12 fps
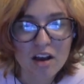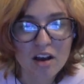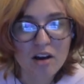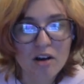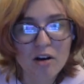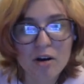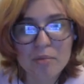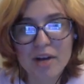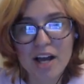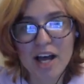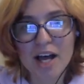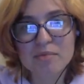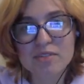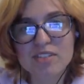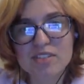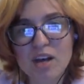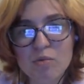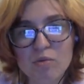Or perhaps
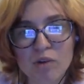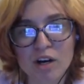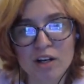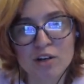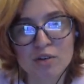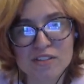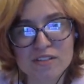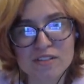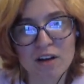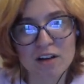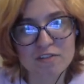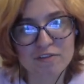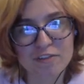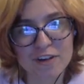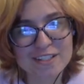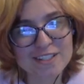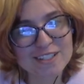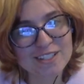someone who is not a
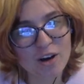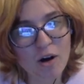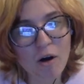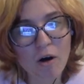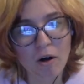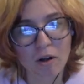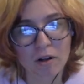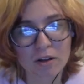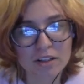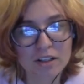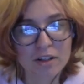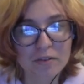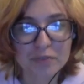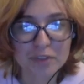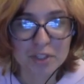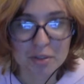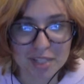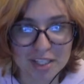friend at all.
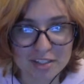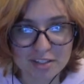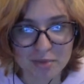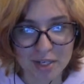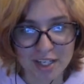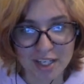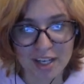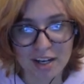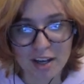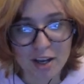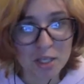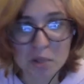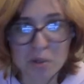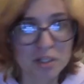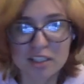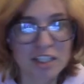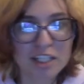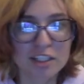You begin to sweat again. You
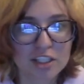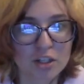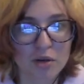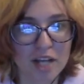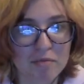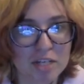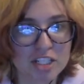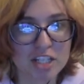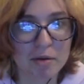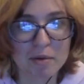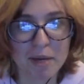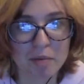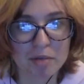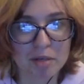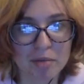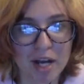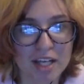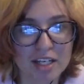clearly don't have much time to make up your
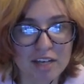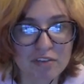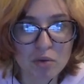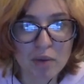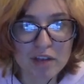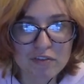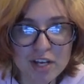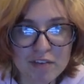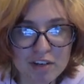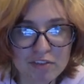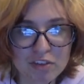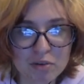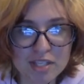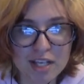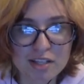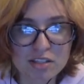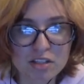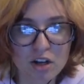mind. If you wait for even a few
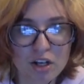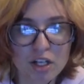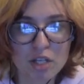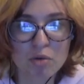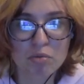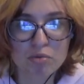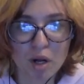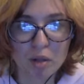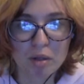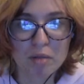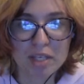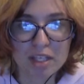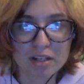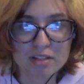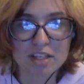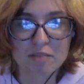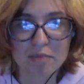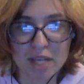seconds longer, you will probably be
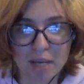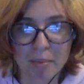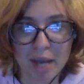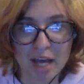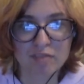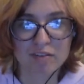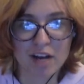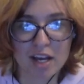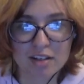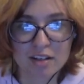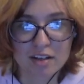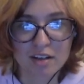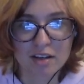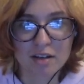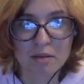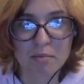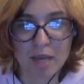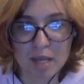guilty of being a bad friend.
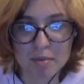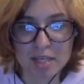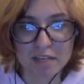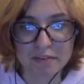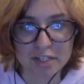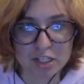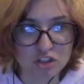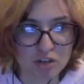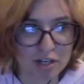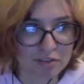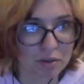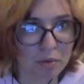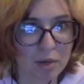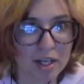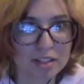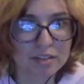Maybe even a dreadful one.